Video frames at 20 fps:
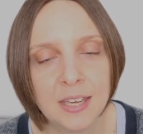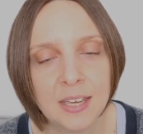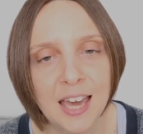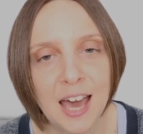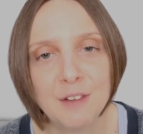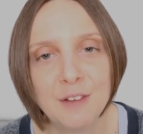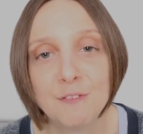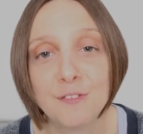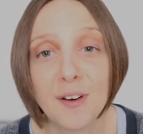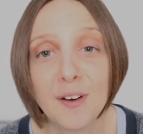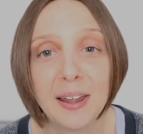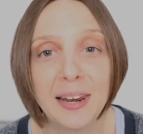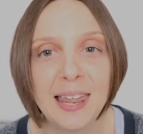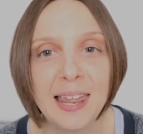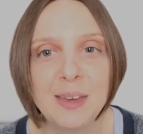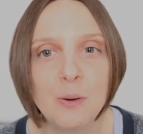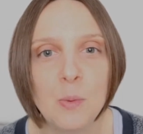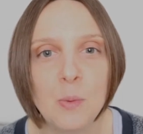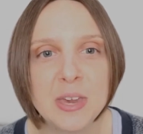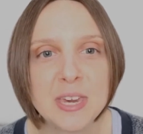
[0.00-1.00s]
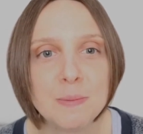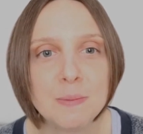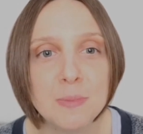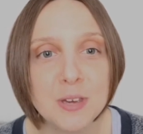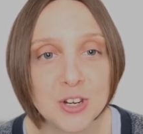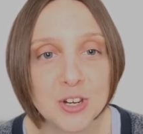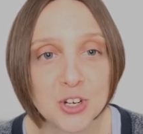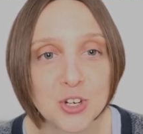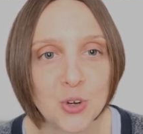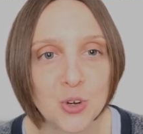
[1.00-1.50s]
And finally, we can be
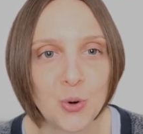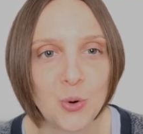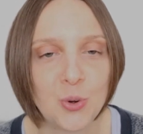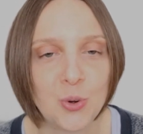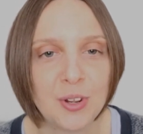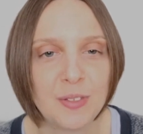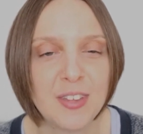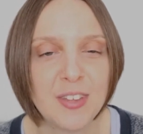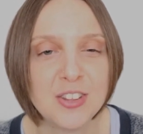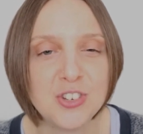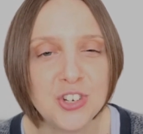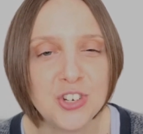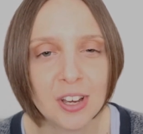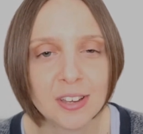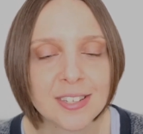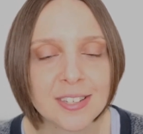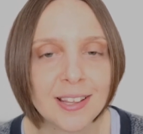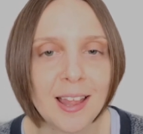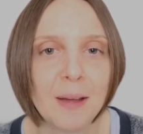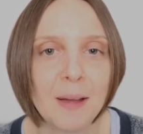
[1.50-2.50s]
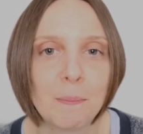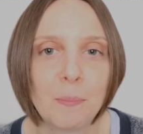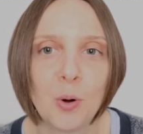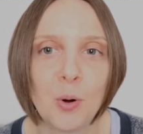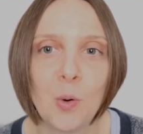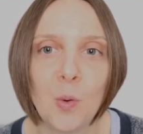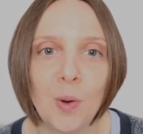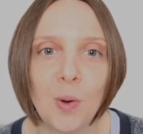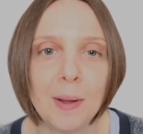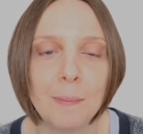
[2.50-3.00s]
assured that just like
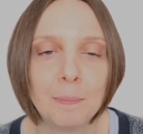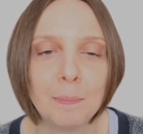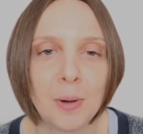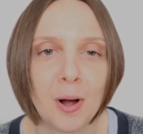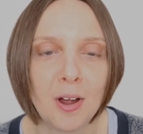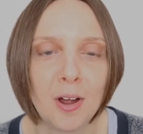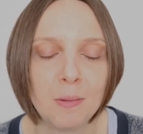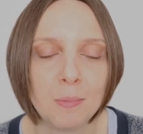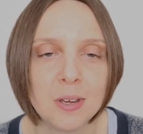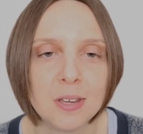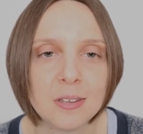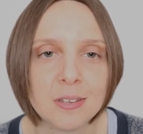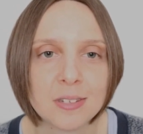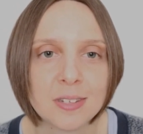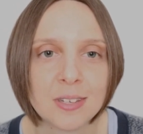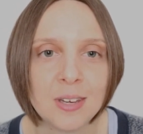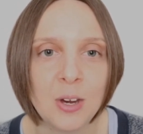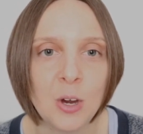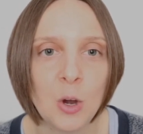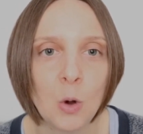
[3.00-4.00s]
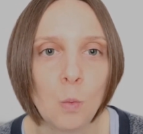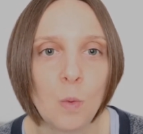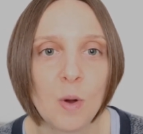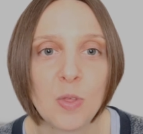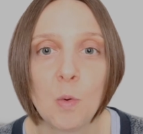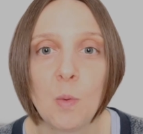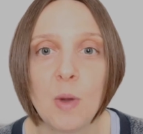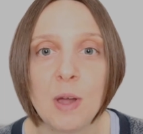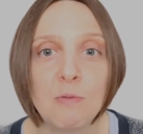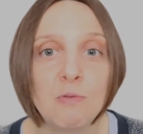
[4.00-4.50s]
Paul and Barnabas,
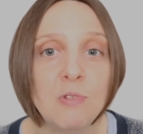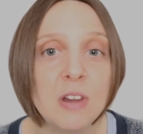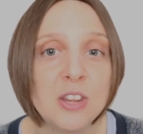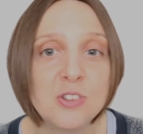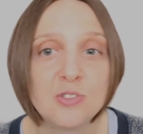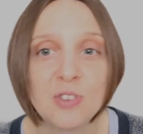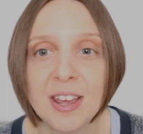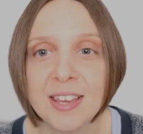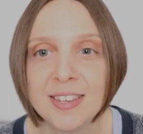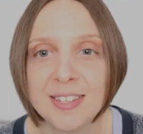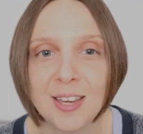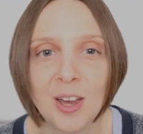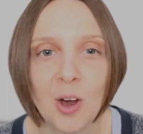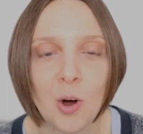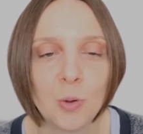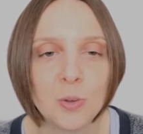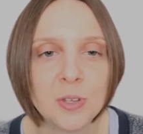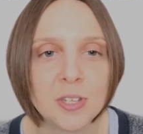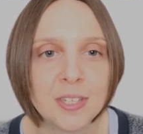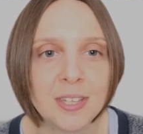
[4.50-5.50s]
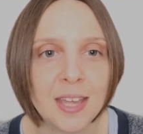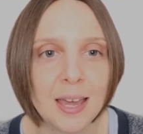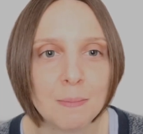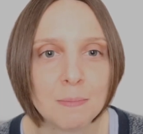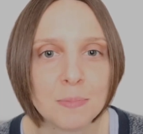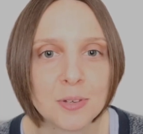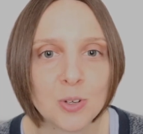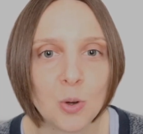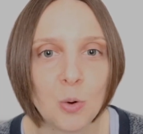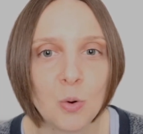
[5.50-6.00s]
whether we're retracing old
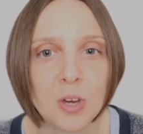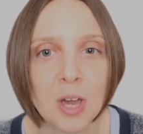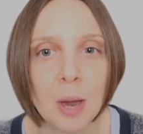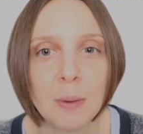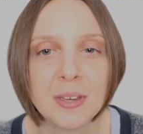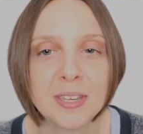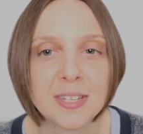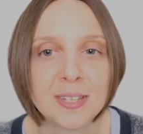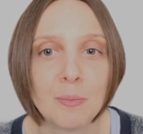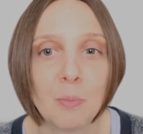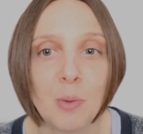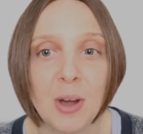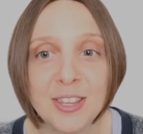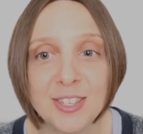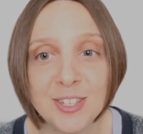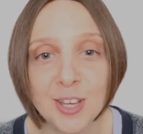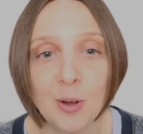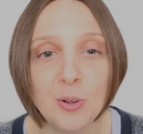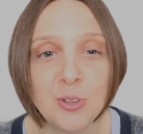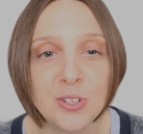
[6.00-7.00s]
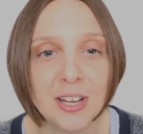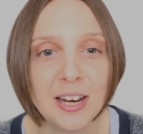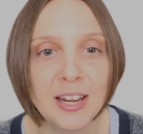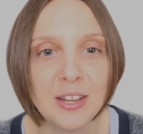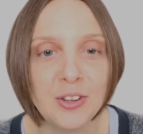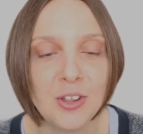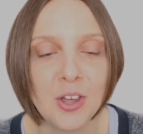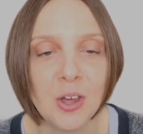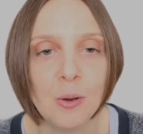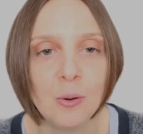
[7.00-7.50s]
steps or going somewhere totally
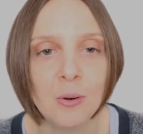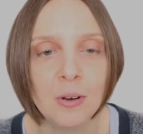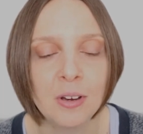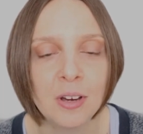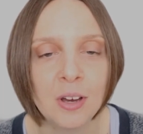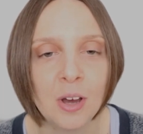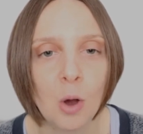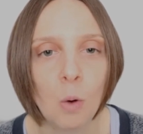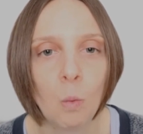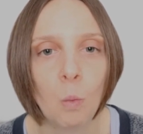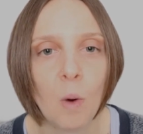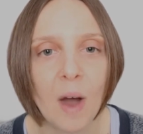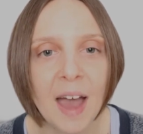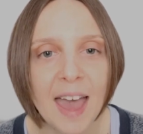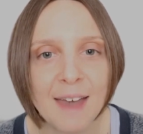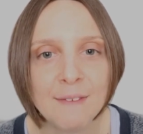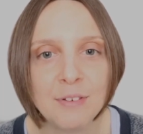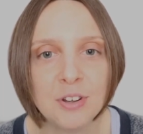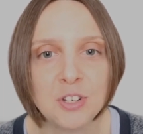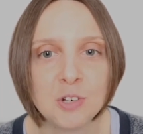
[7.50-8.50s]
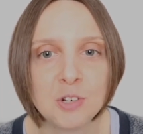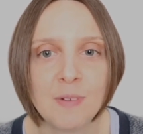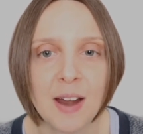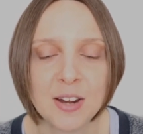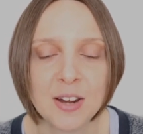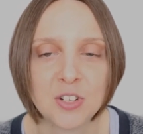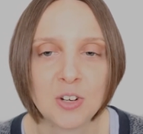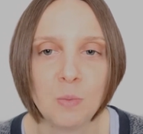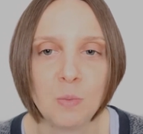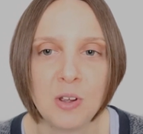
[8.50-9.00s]
new, whatever
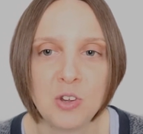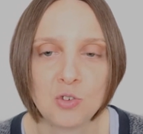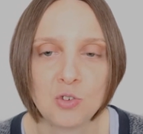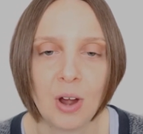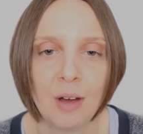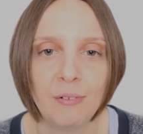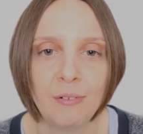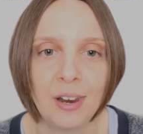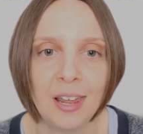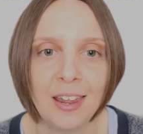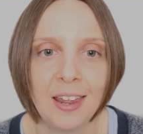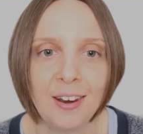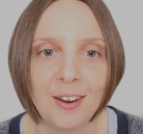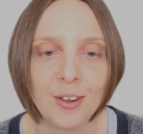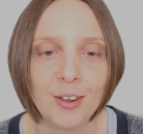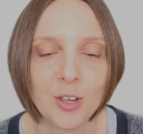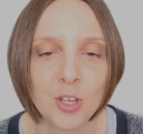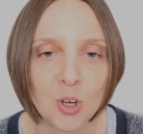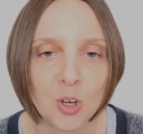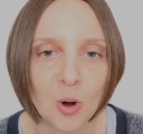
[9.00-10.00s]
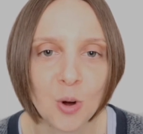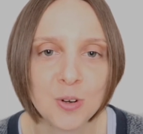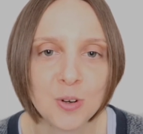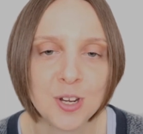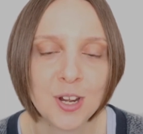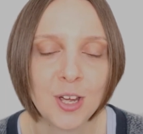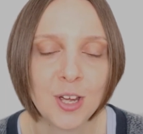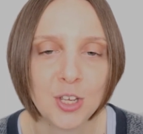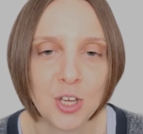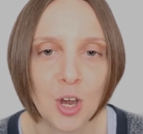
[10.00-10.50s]
direction we travel in, God
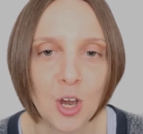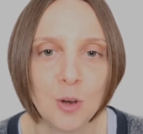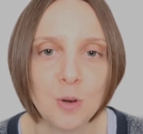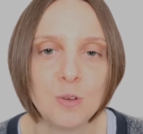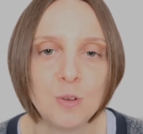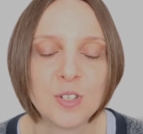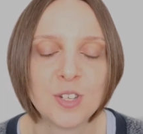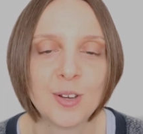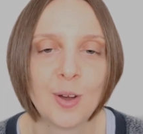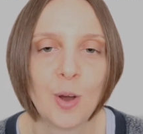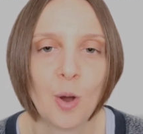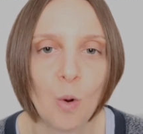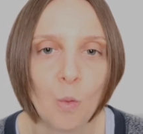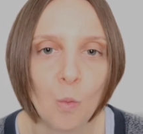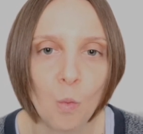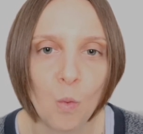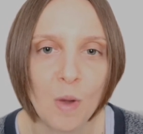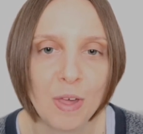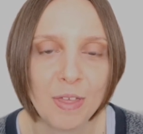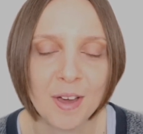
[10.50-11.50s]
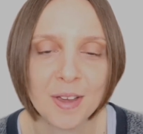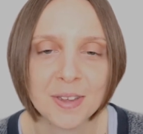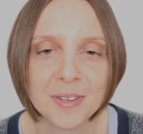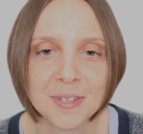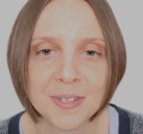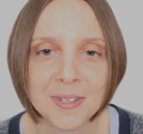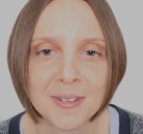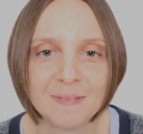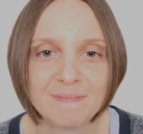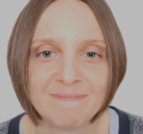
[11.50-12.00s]
goes with
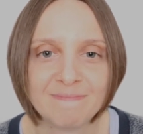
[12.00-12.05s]
us.